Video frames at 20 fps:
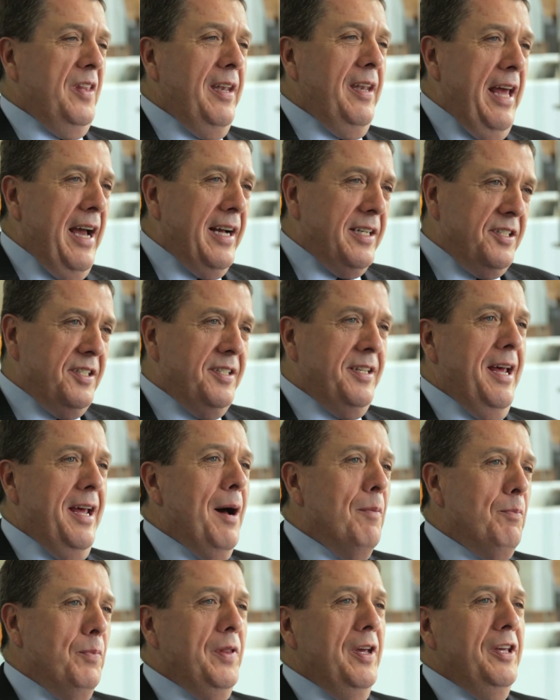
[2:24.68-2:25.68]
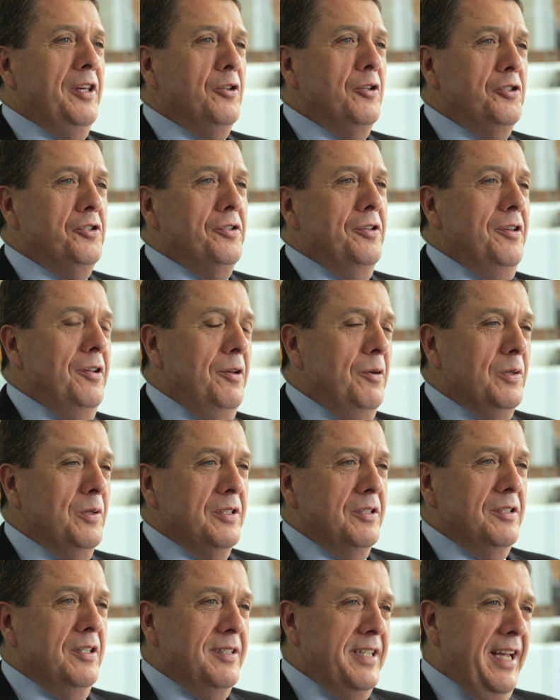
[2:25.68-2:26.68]
The next step that you should do
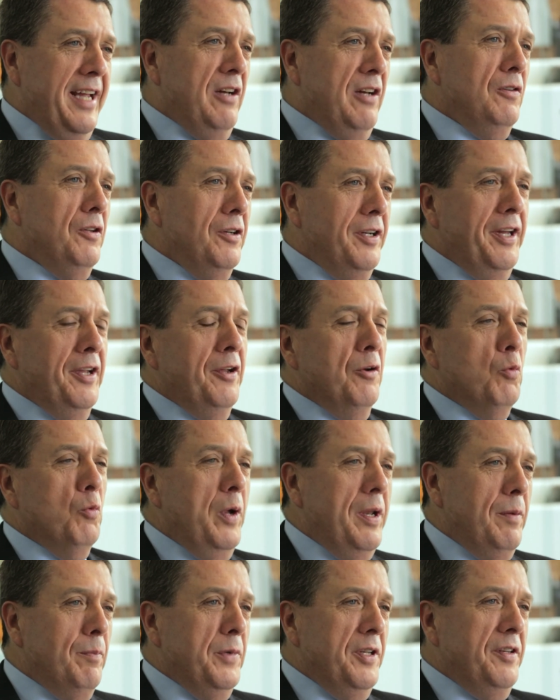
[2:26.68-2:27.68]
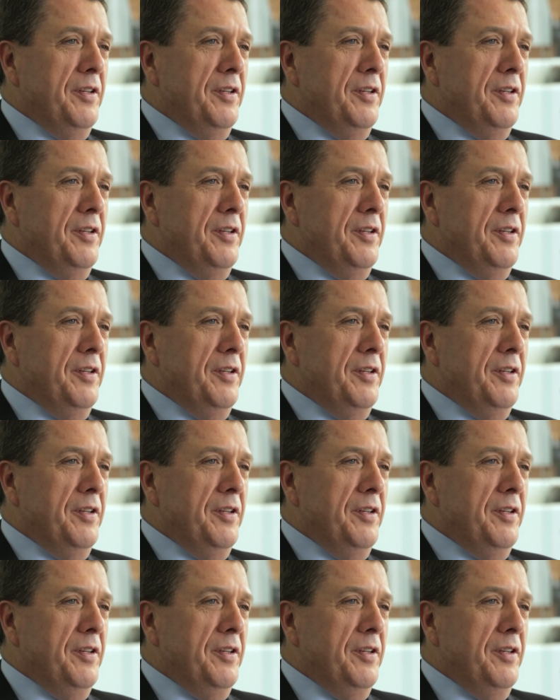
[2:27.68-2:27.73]
is take a look at your written